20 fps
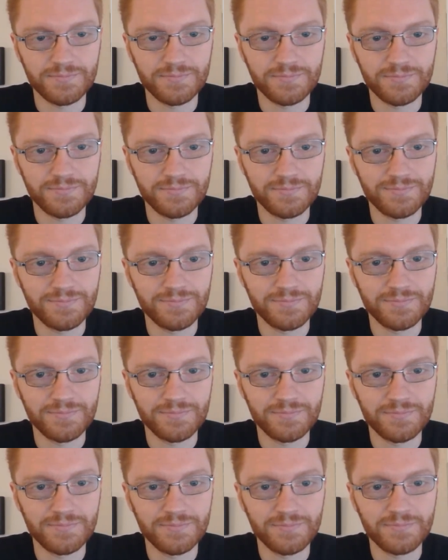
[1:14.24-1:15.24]

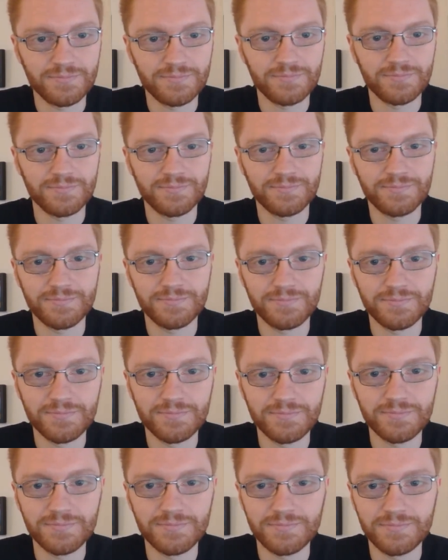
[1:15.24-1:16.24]

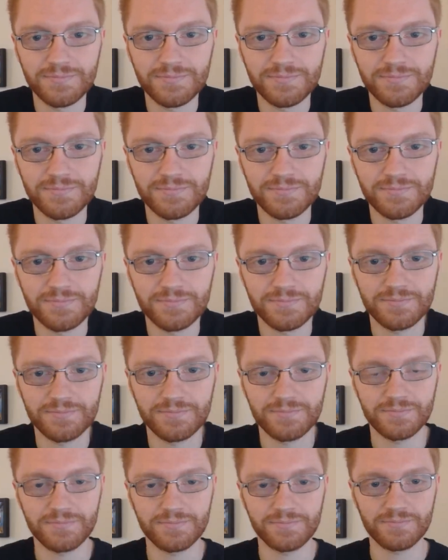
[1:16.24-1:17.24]

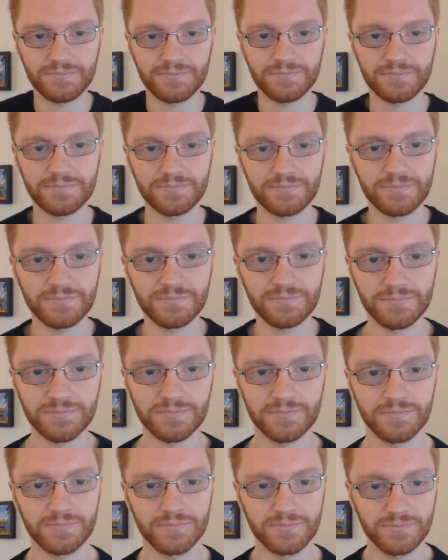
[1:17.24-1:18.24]

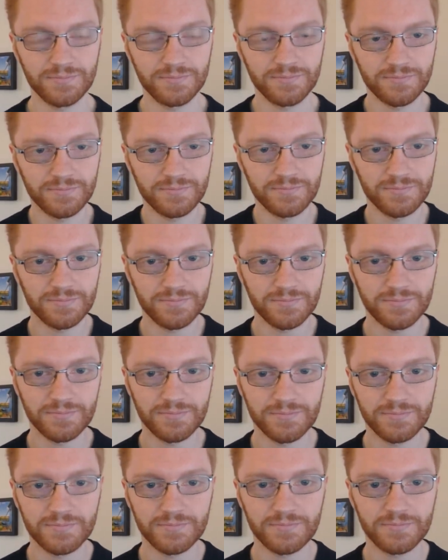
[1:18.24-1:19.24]

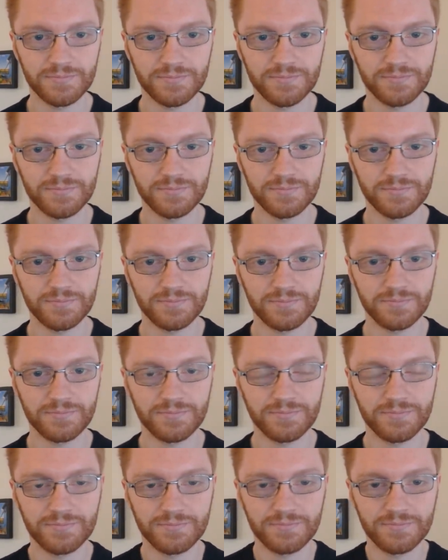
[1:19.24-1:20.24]

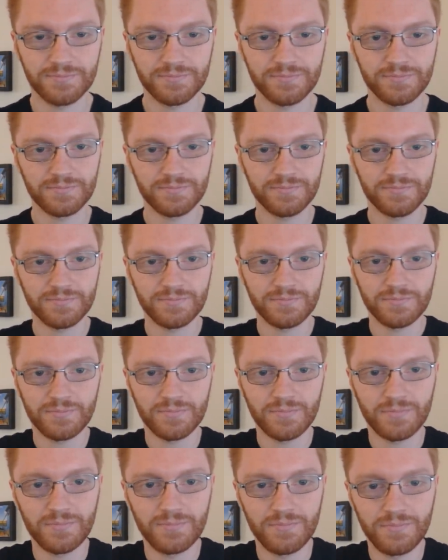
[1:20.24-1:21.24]

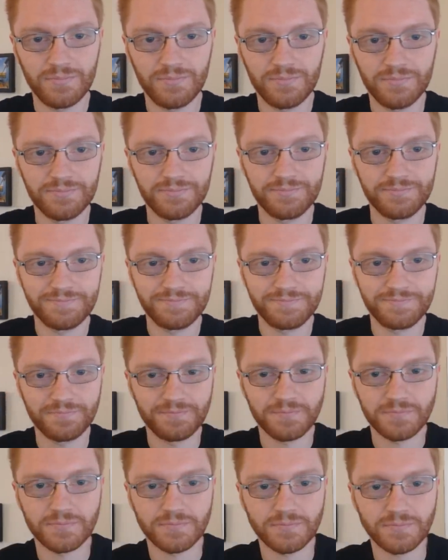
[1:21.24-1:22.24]
[no speech]